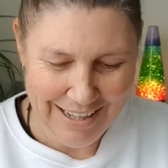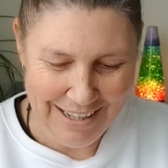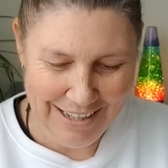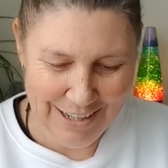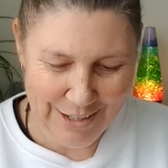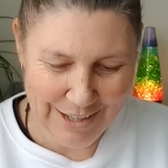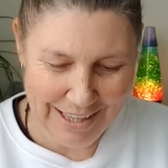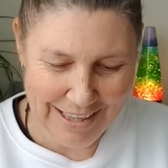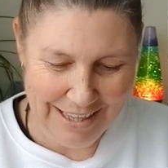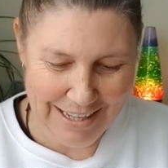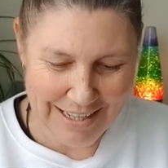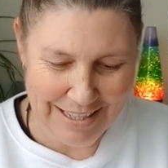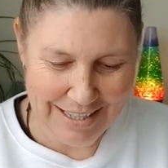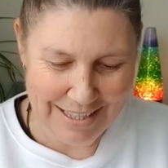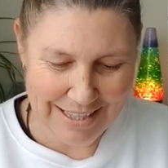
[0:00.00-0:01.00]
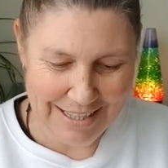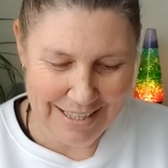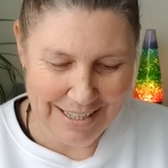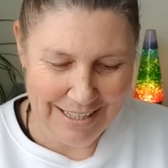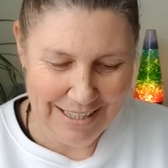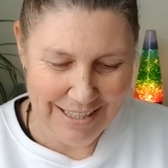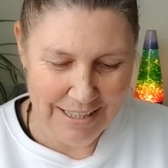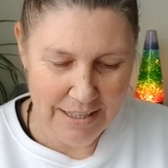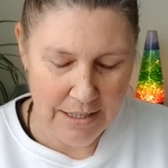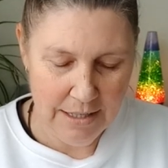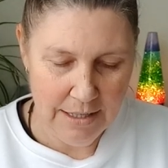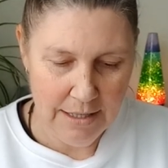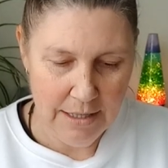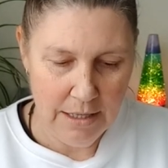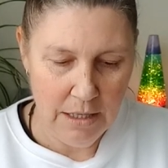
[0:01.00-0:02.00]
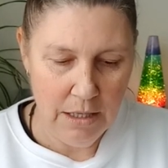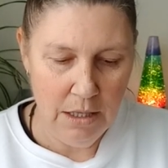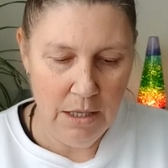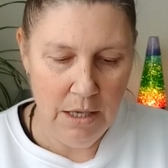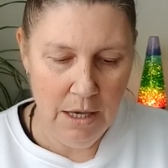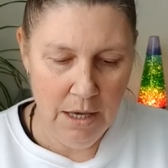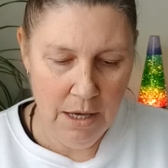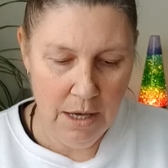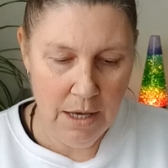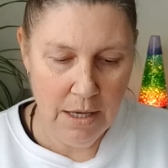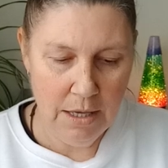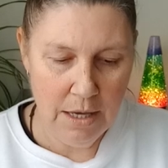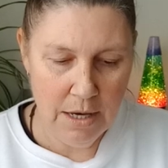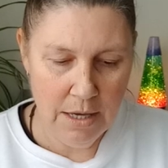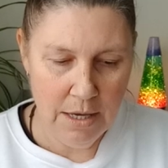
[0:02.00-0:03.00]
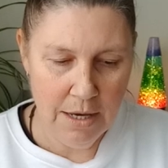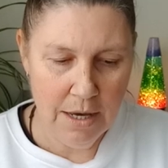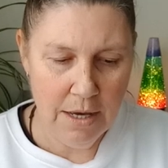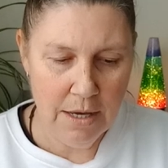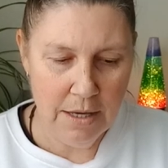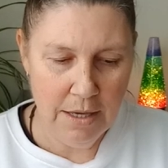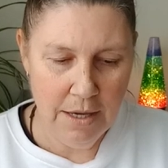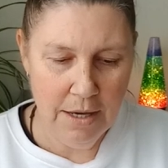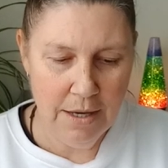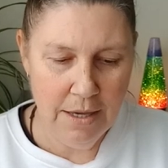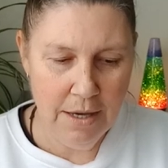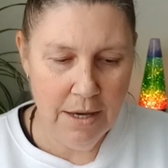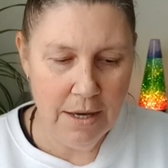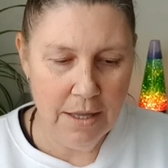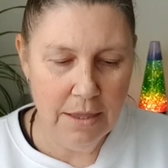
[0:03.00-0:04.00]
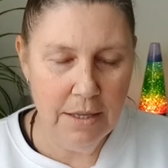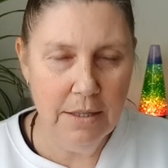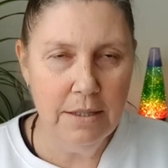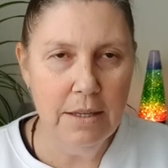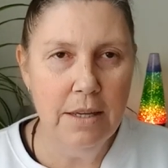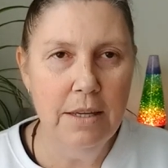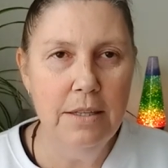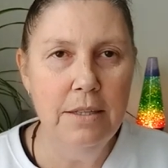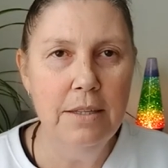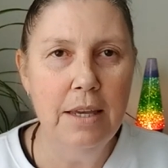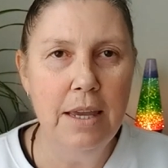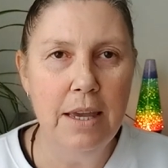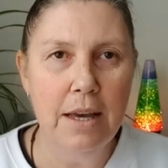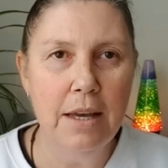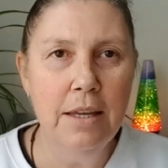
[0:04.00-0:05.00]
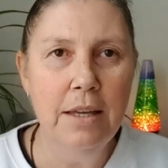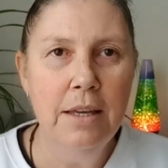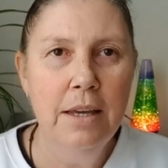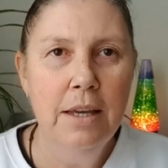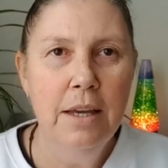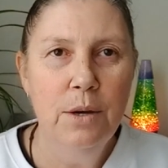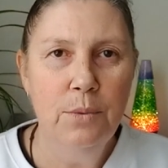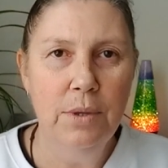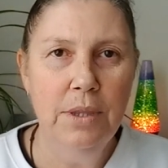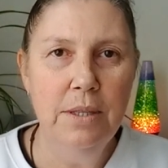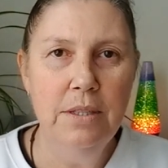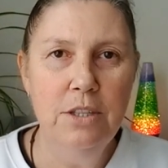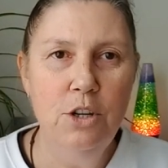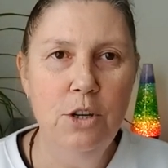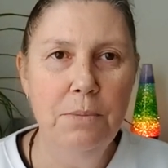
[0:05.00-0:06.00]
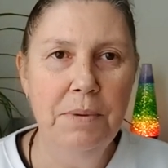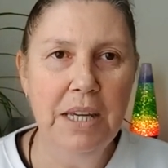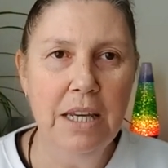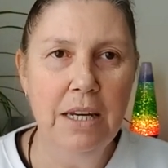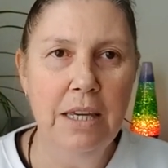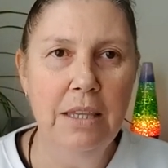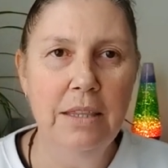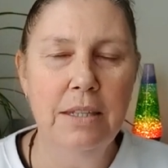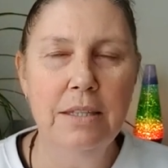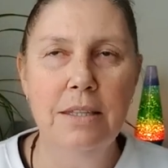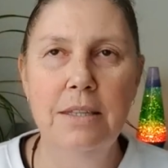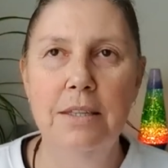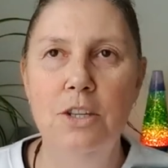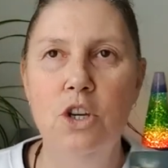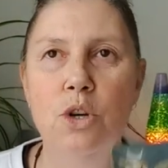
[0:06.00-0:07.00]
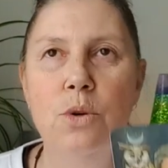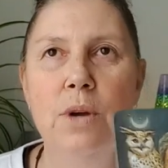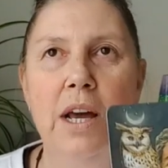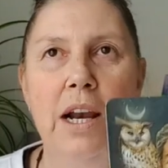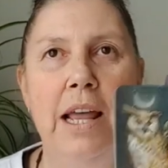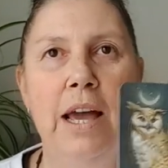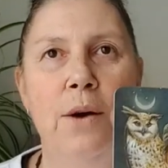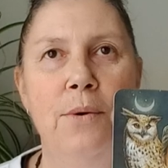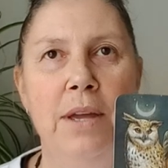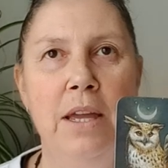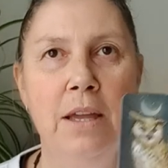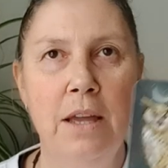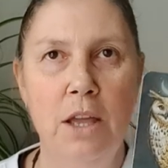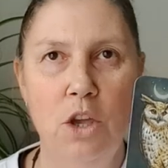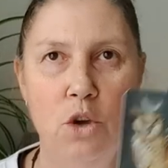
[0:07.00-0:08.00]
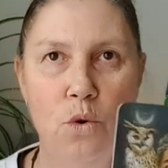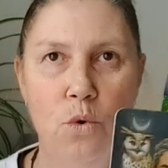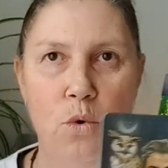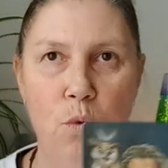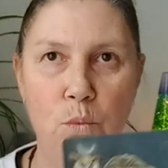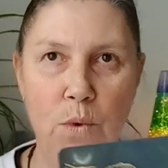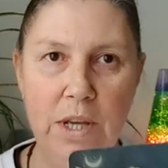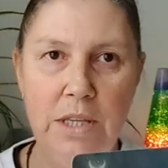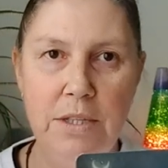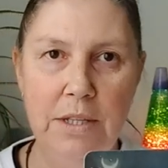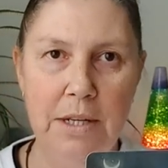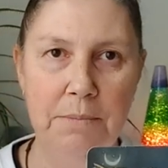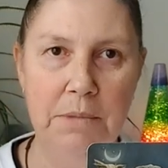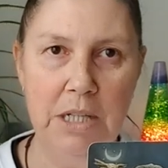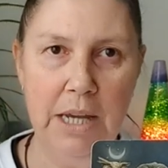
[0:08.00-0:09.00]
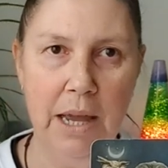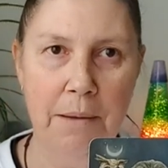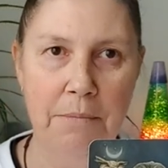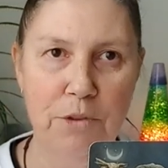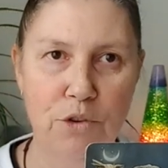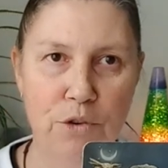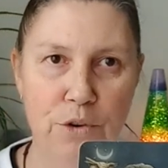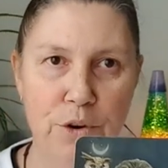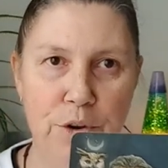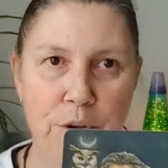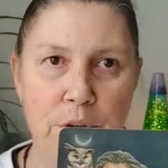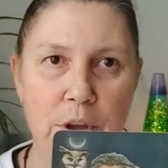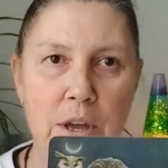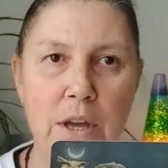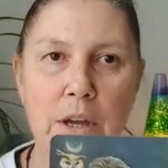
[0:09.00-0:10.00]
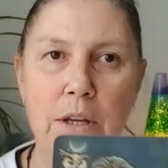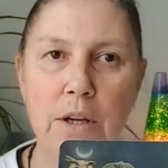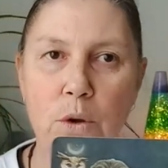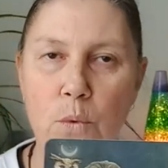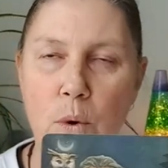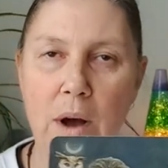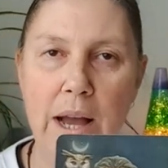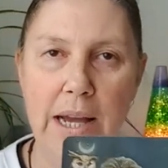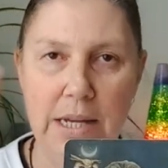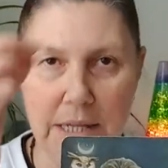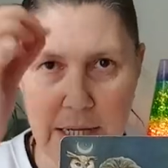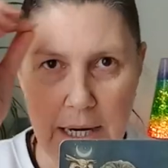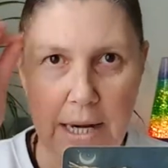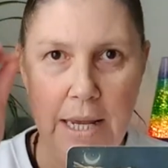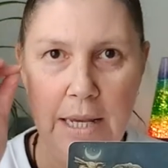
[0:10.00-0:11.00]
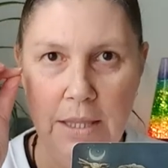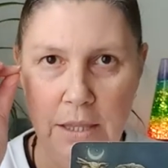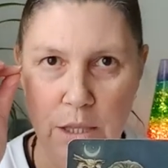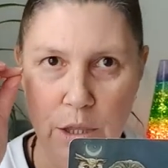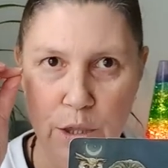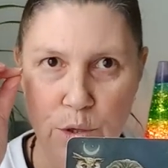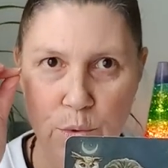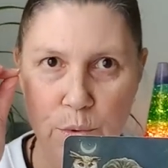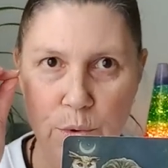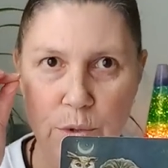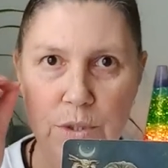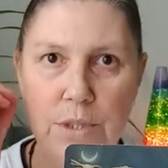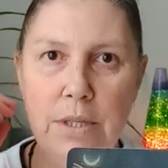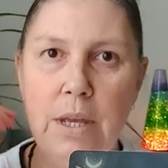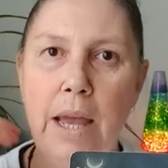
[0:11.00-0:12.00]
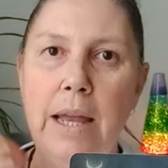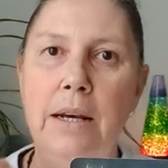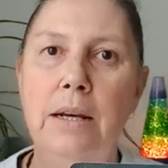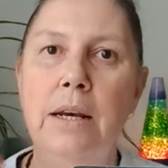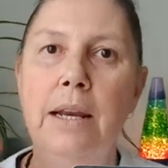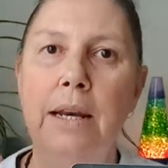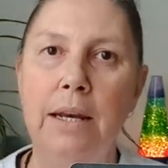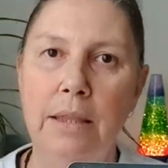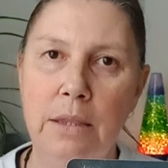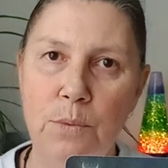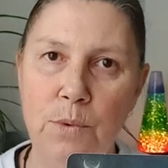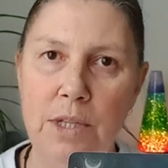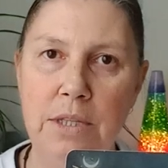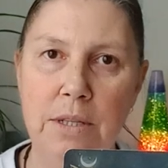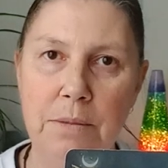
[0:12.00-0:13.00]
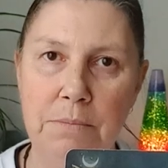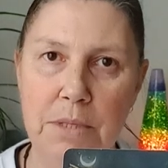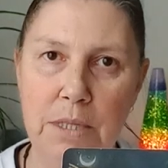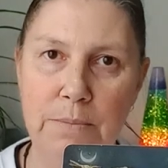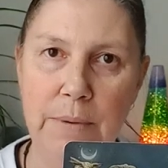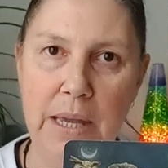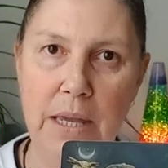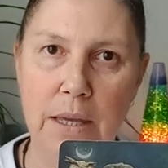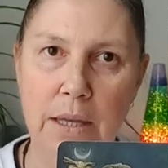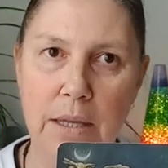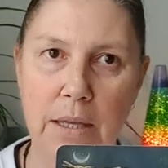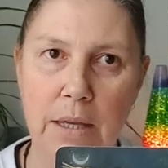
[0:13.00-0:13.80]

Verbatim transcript: Look at this. Yeah, yeah, yeah, yeah, yeah. This is here, yeah, with this new beginning, this is you allowing your wisdom to come through, quietening the thoughts and letting the wisdom speak.